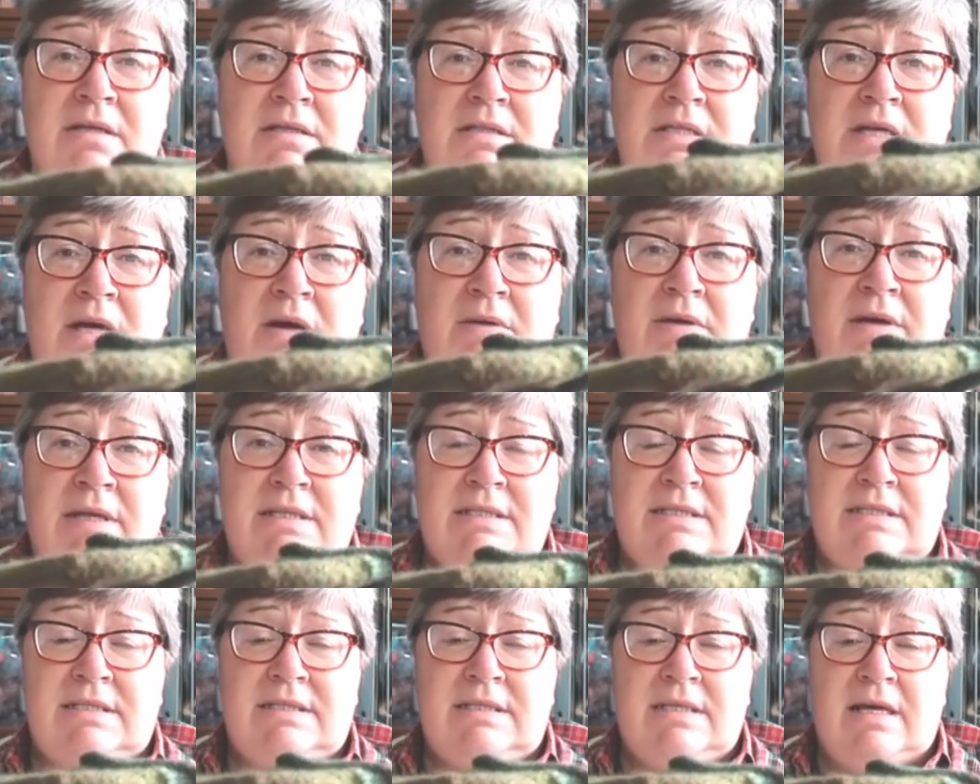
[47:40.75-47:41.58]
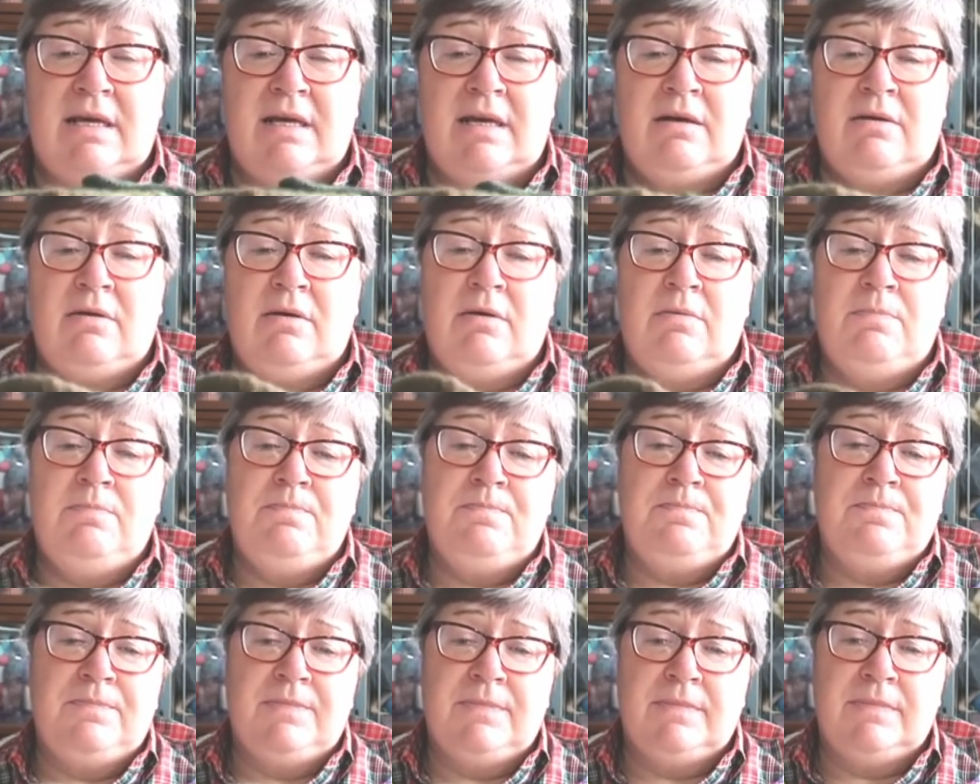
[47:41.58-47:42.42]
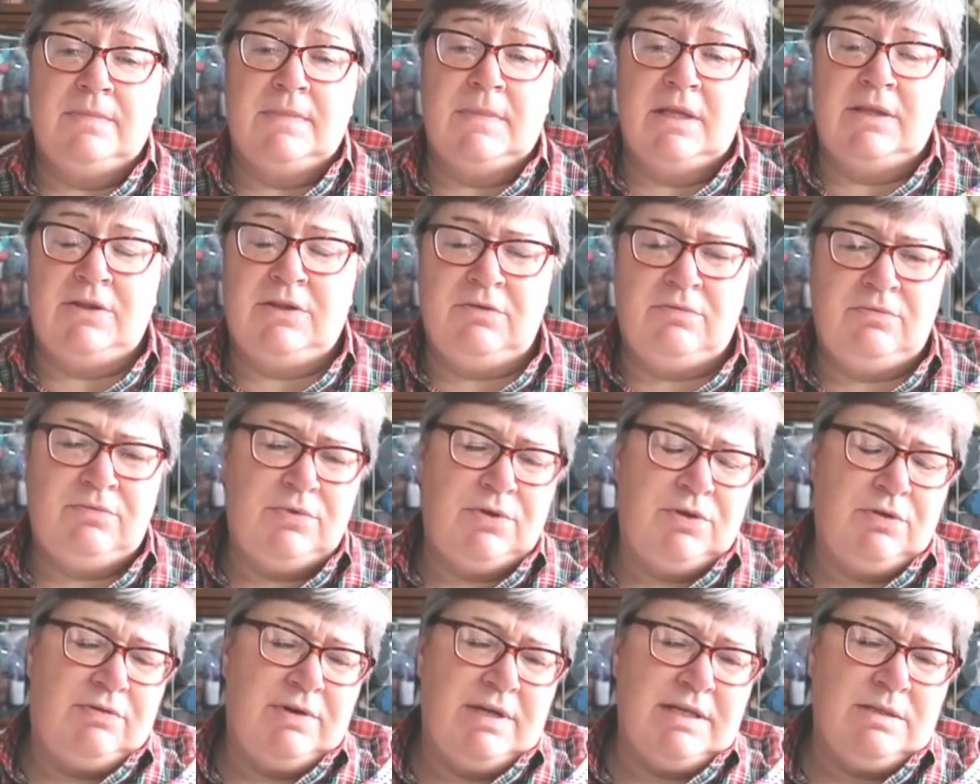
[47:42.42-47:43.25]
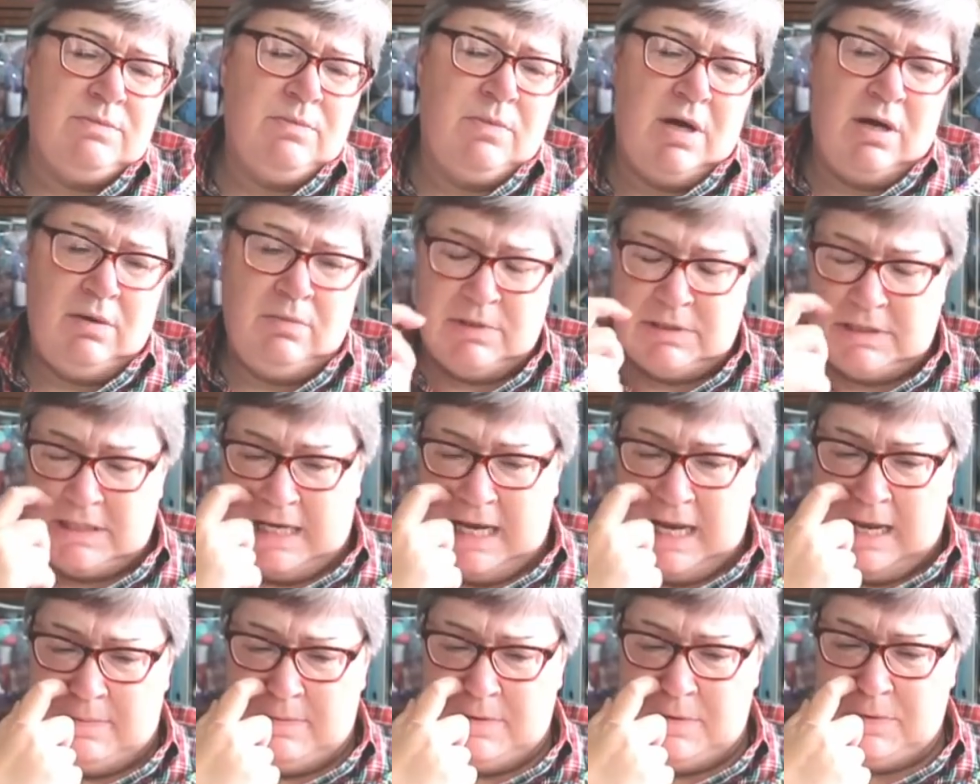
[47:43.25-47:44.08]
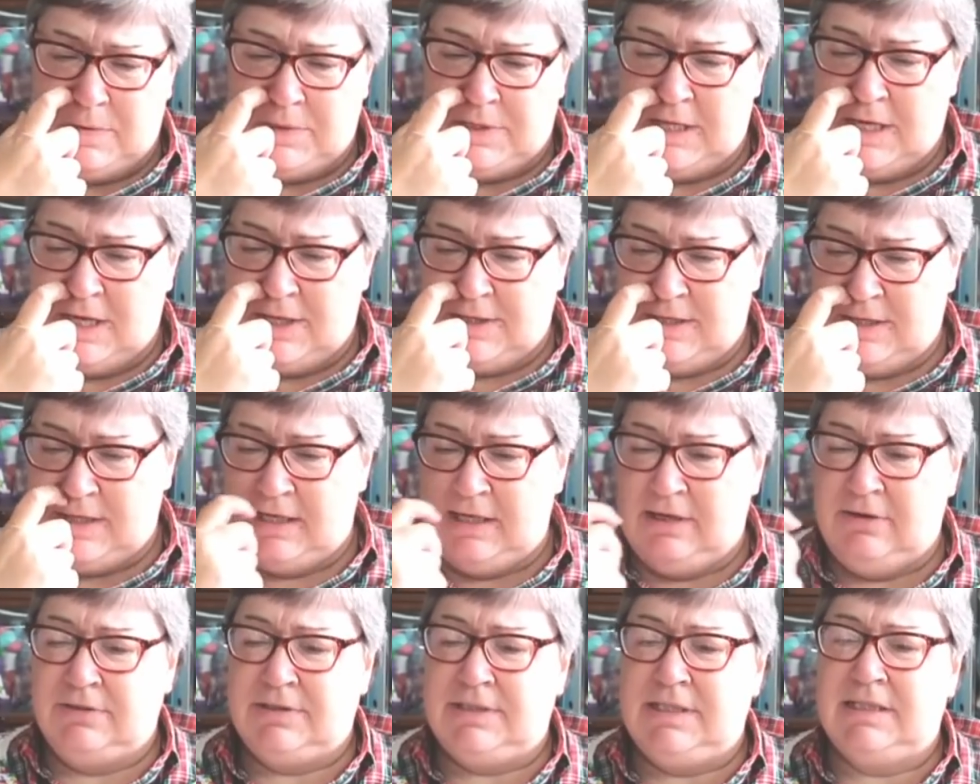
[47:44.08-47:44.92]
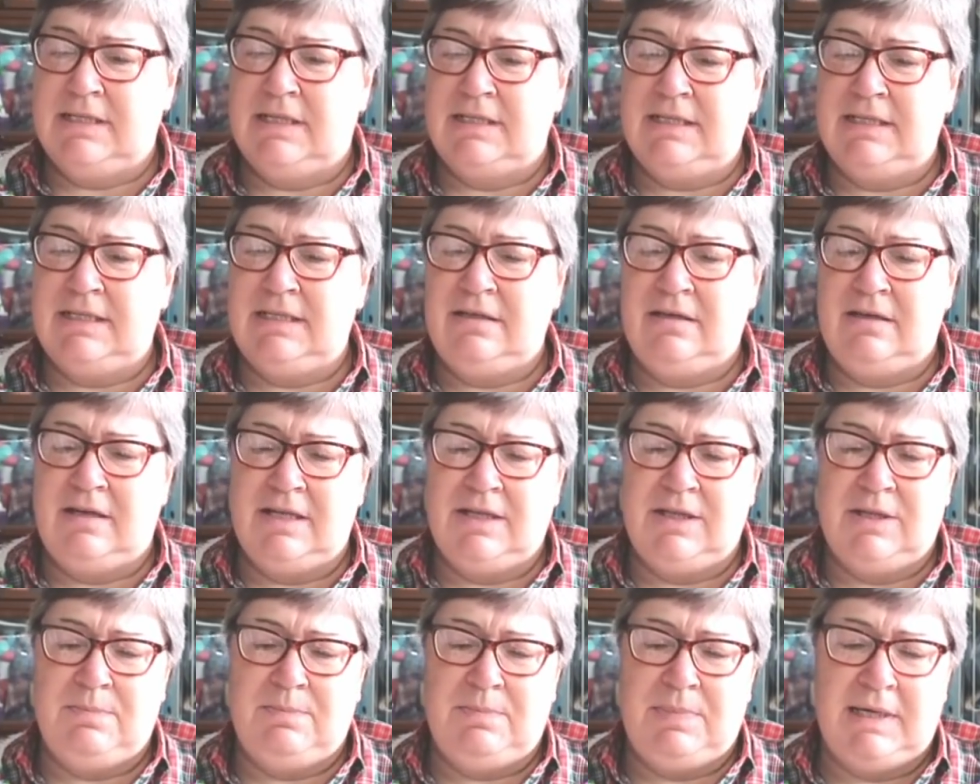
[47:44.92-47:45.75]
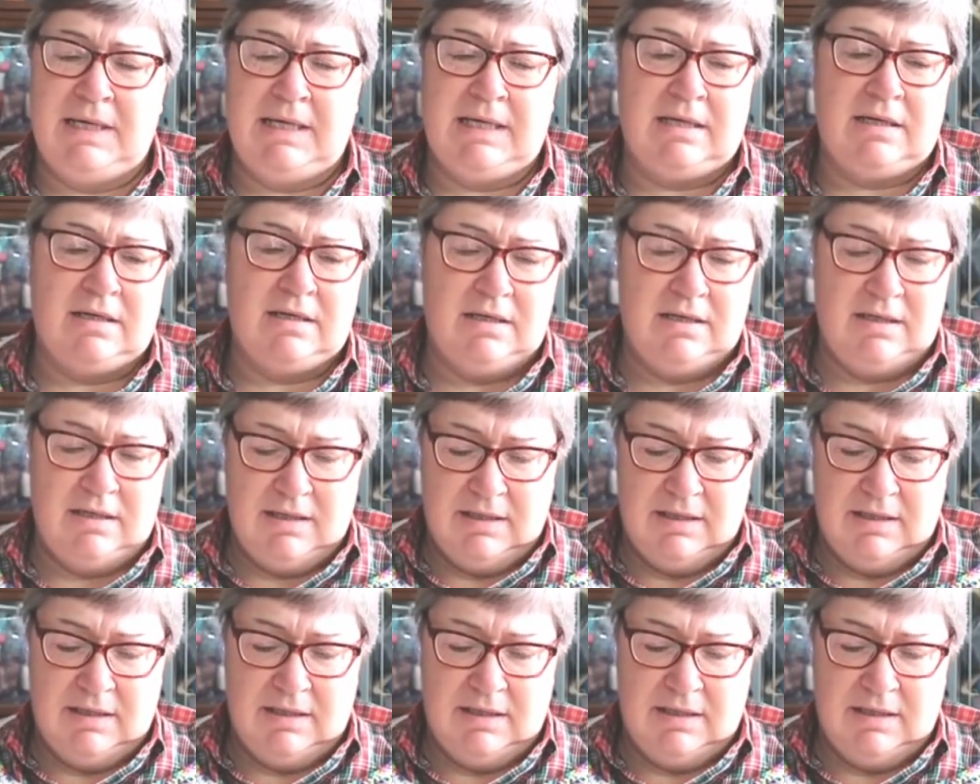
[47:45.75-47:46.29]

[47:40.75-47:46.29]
so it's um, the, the reason why I wasn't happy with the other heels is I didn't like the big